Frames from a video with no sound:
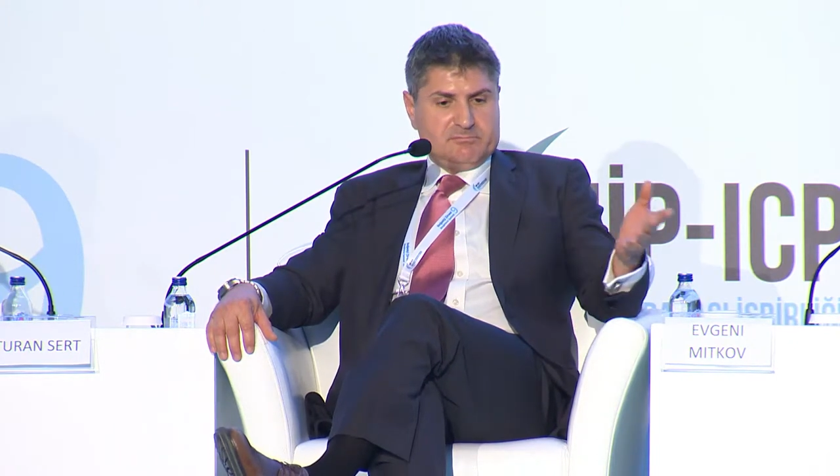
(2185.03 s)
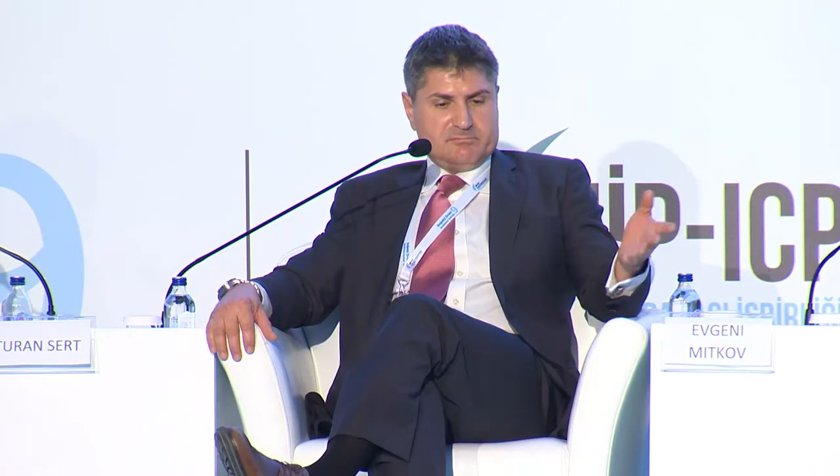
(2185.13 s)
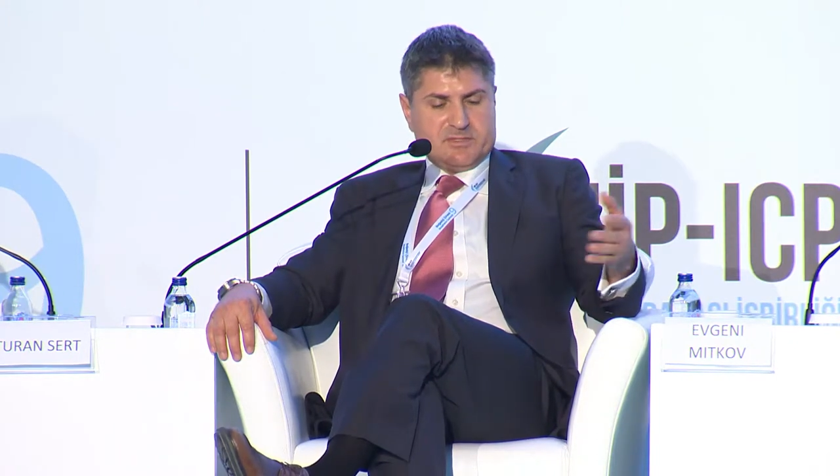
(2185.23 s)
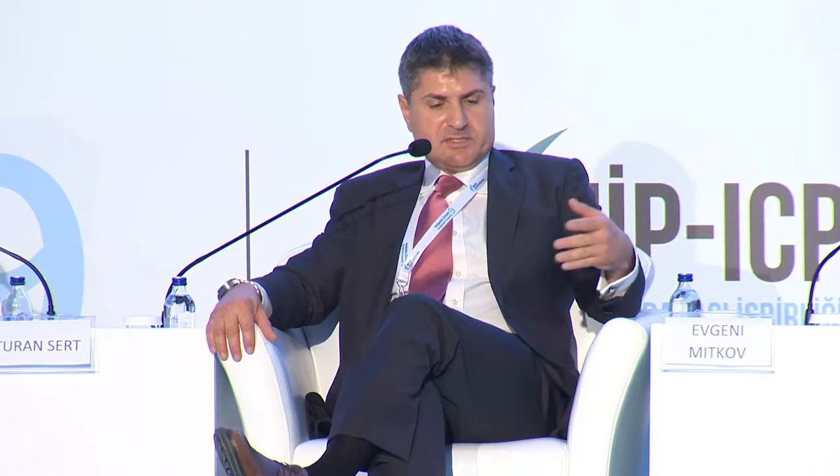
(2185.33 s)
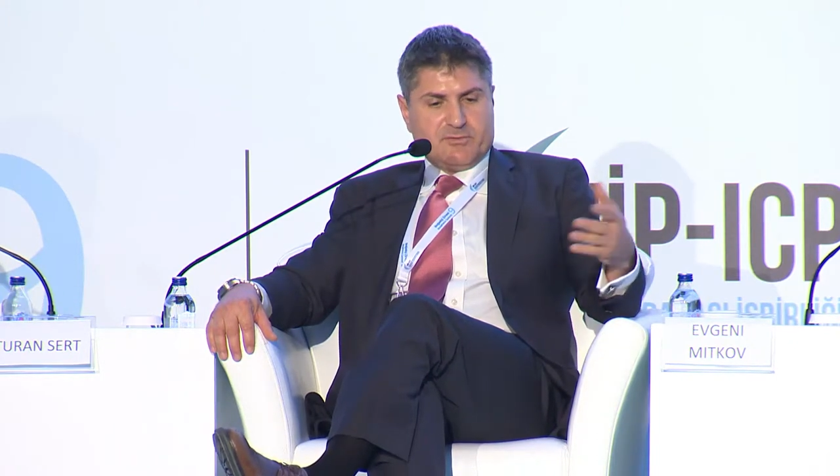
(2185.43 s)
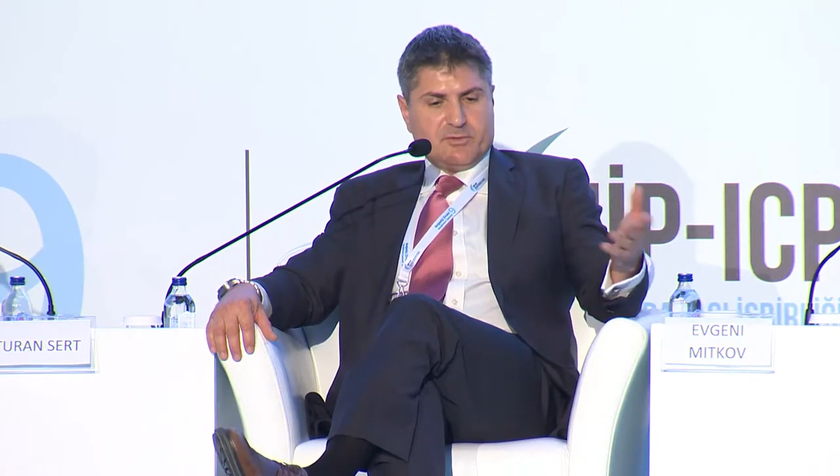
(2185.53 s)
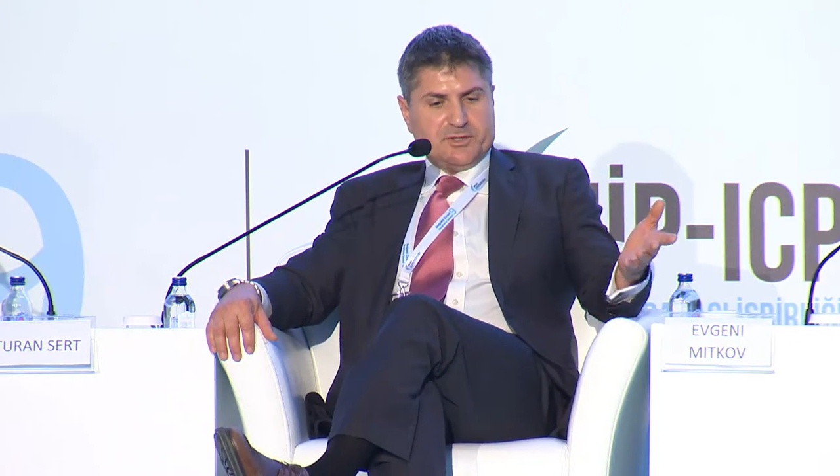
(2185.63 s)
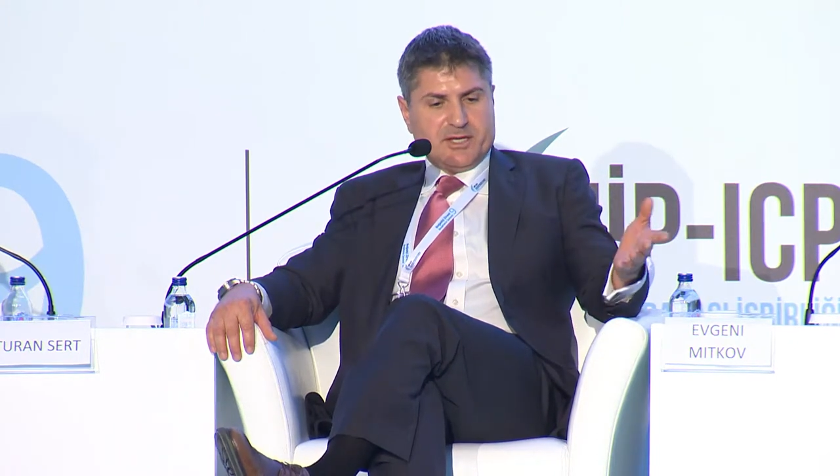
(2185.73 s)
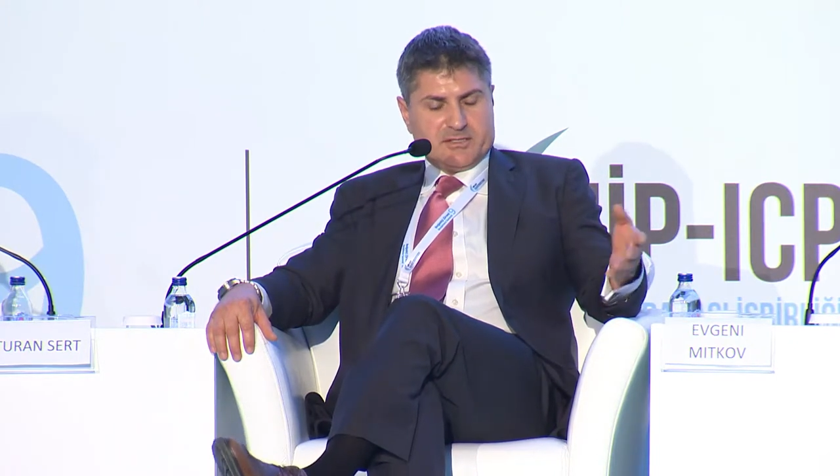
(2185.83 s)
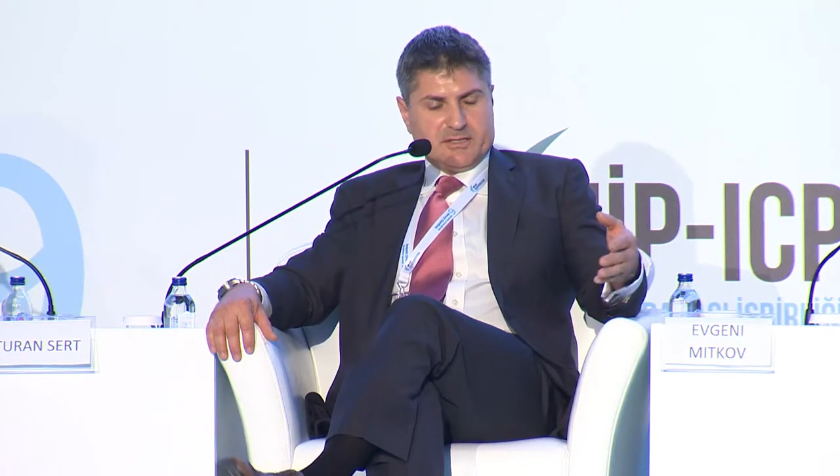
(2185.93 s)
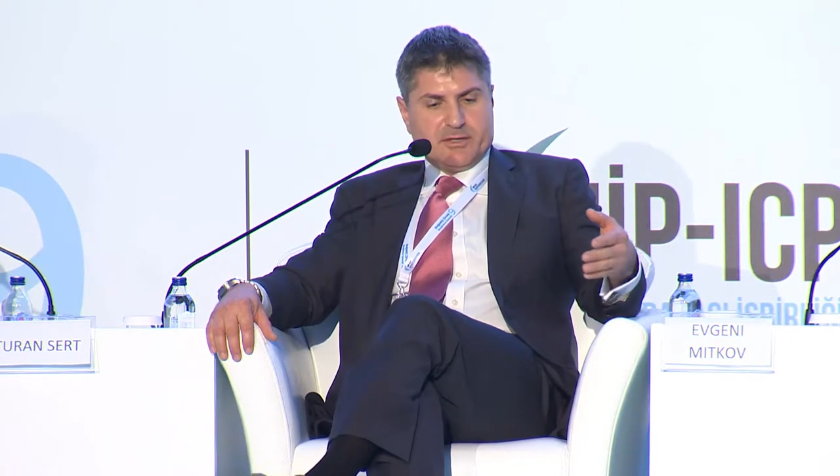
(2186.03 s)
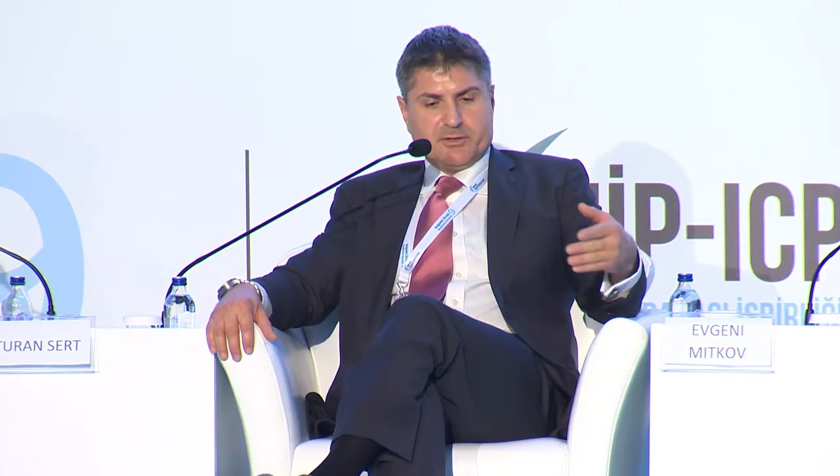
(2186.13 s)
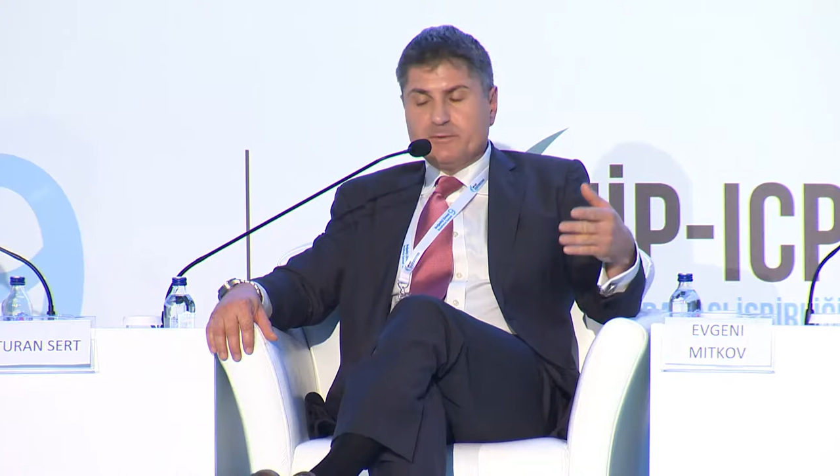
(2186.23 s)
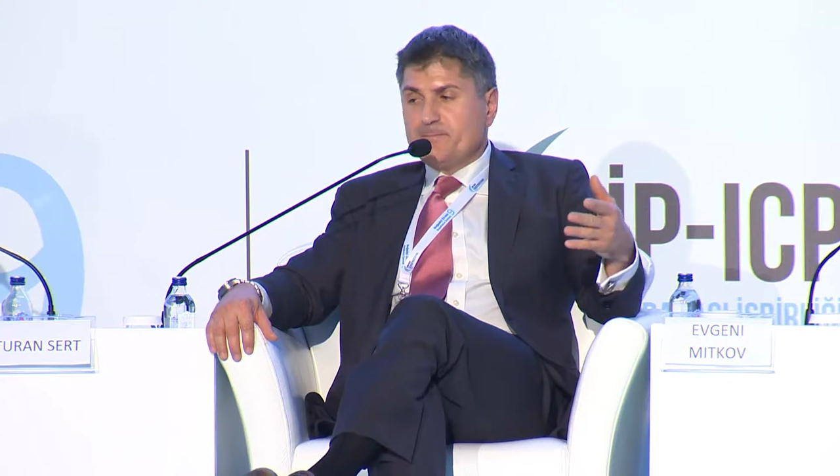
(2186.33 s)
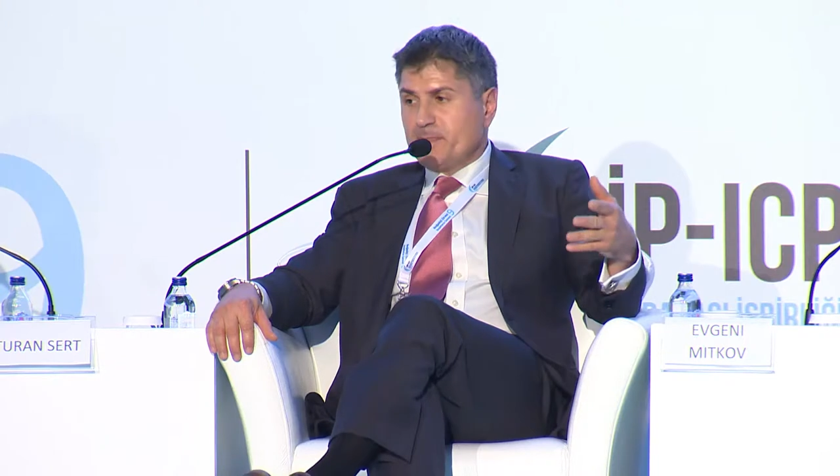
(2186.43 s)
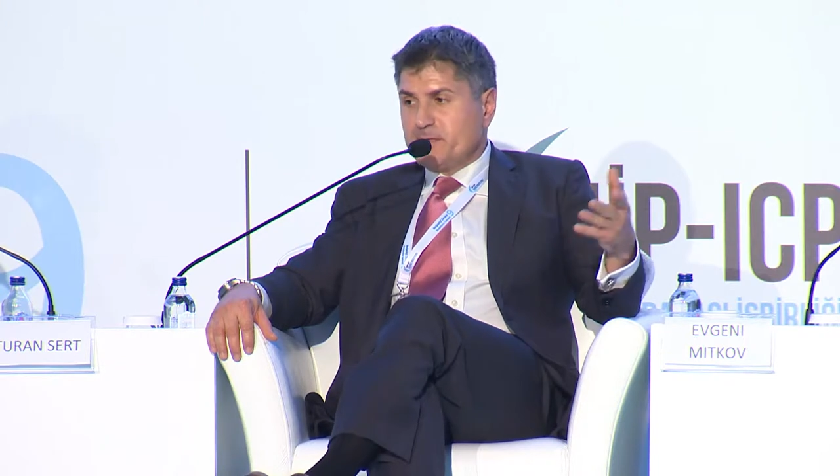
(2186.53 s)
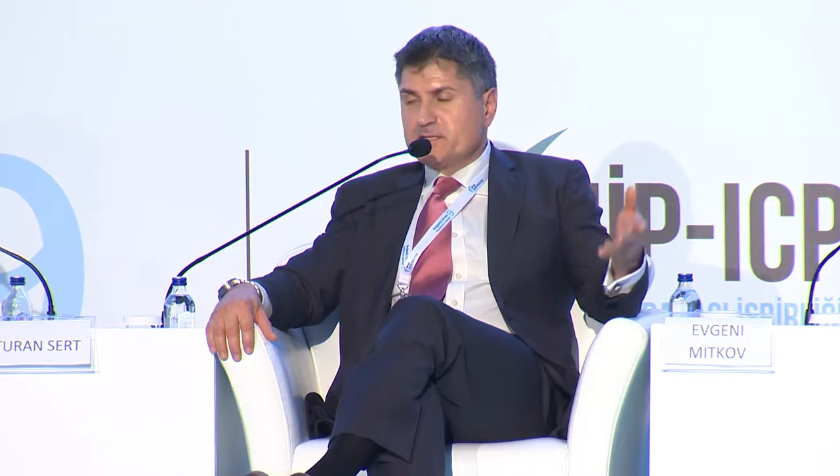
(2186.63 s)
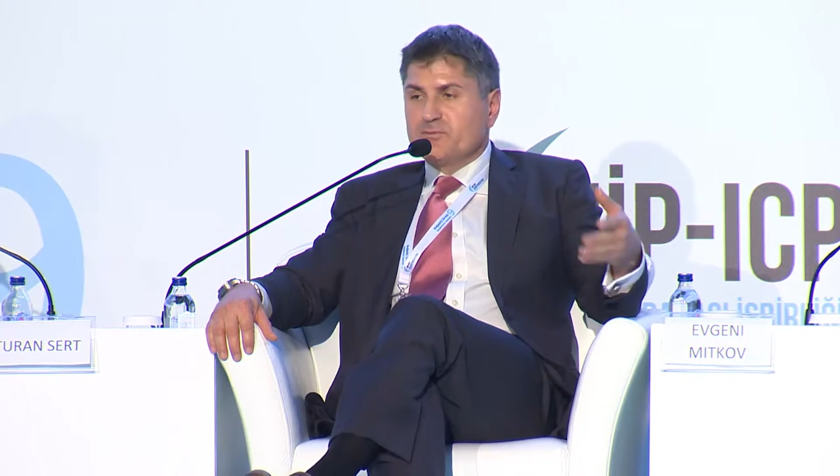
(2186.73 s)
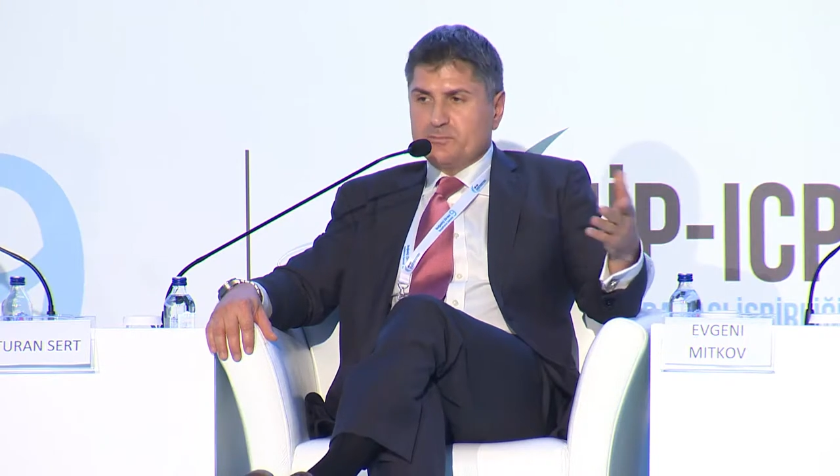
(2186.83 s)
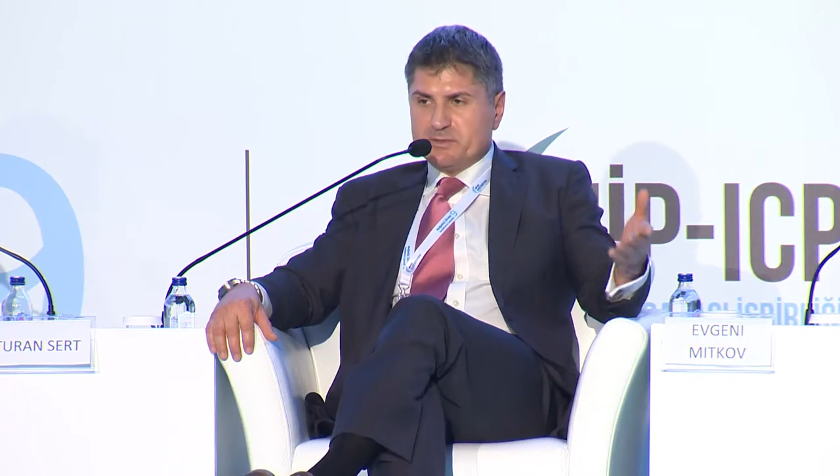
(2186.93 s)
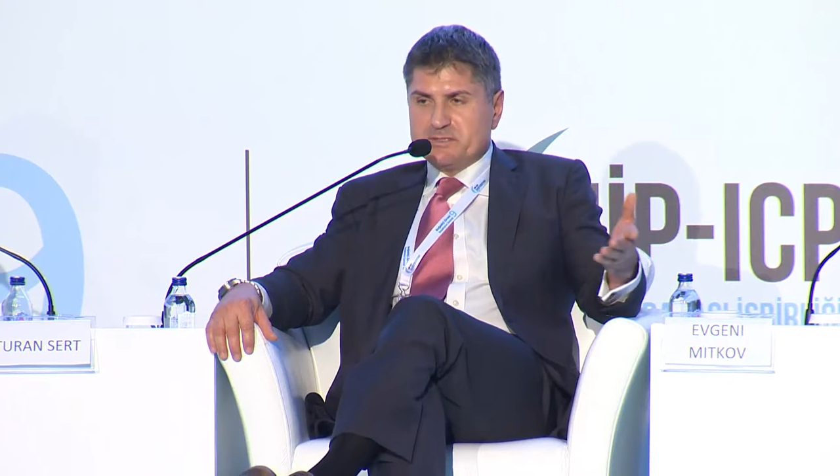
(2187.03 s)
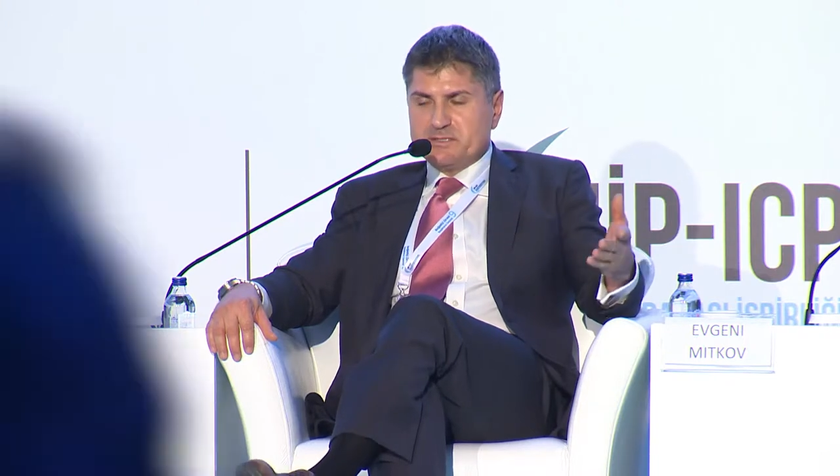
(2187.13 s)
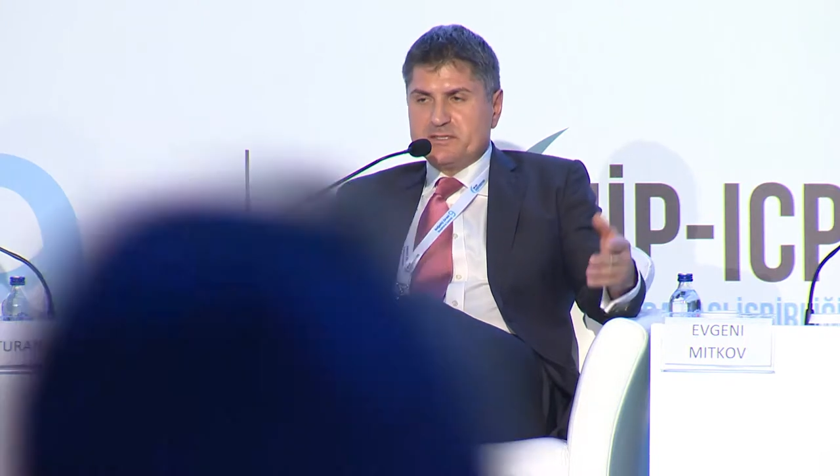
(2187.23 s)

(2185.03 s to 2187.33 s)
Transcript: several days later, several business